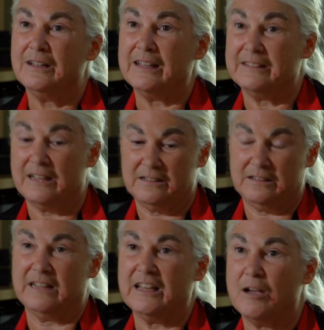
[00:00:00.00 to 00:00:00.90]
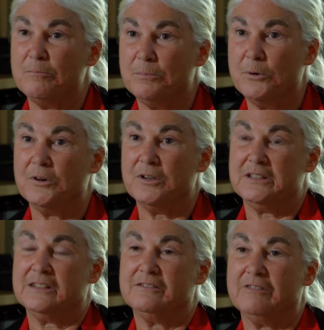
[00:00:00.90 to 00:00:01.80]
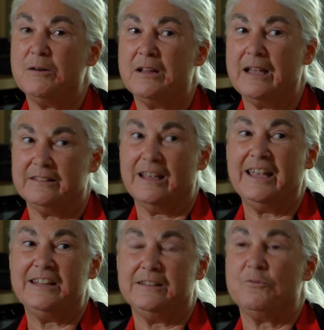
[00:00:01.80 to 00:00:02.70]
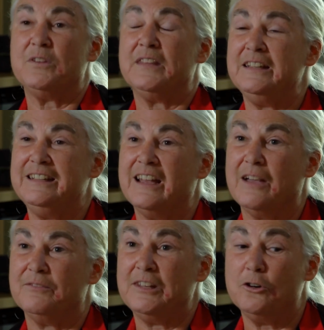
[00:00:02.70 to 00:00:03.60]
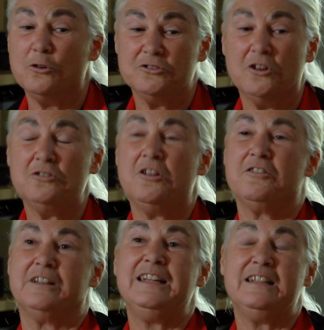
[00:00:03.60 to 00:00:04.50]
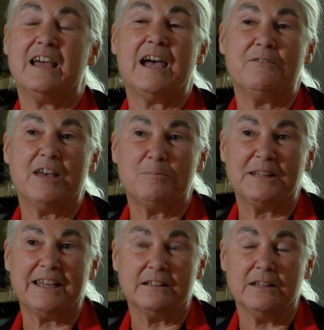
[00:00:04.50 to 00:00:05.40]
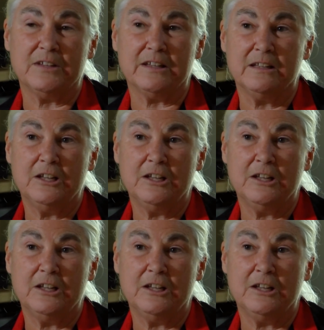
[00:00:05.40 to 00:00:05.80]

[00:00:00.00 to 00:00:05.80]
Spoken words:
at that point, right at the end of when they need to have, they no longer need to have that plant living,